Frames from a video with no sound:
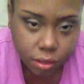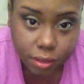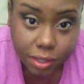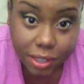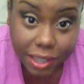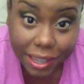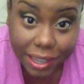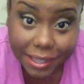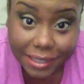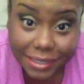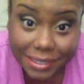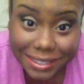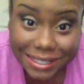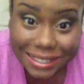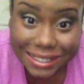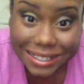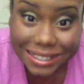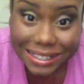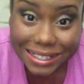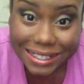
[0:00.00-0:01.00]
Yeah.
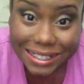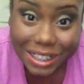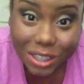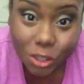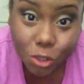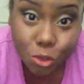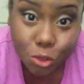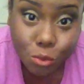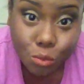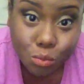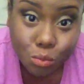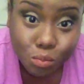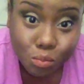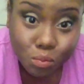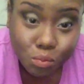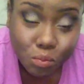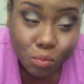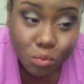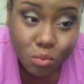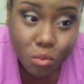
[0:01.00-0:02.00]
So,
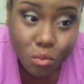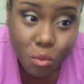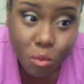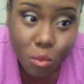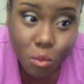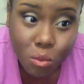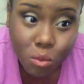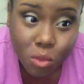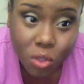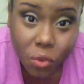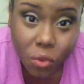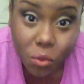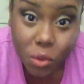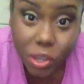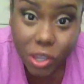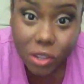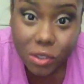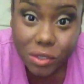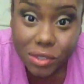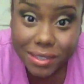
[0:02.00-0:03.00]
we
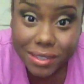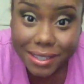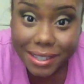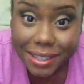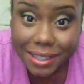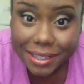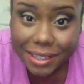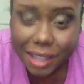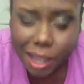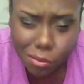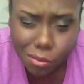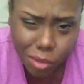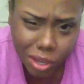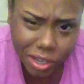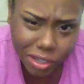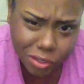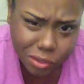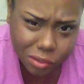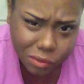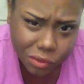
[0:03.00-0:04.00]
gonna see. I
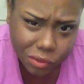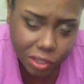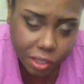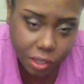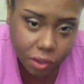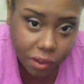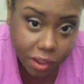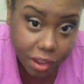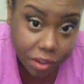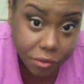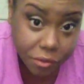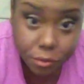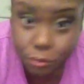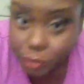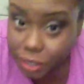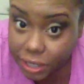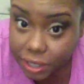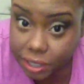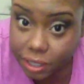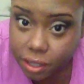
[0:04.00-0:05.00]
might do a video every
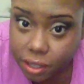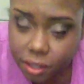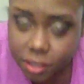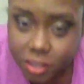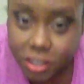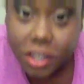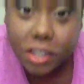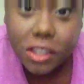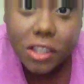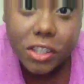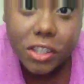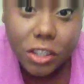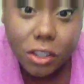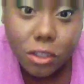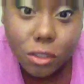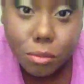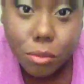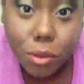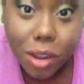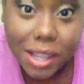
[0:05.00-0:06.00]
week just to show
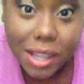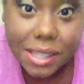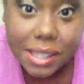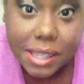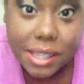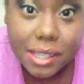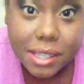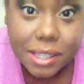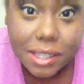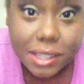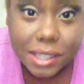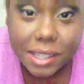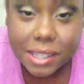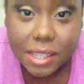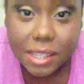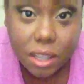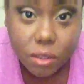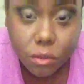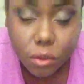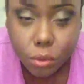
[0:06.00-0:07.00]
the process to
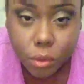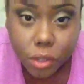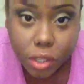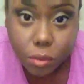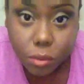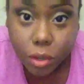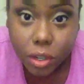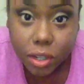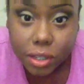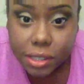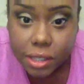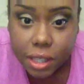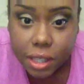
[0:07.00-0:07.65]
see if it really works.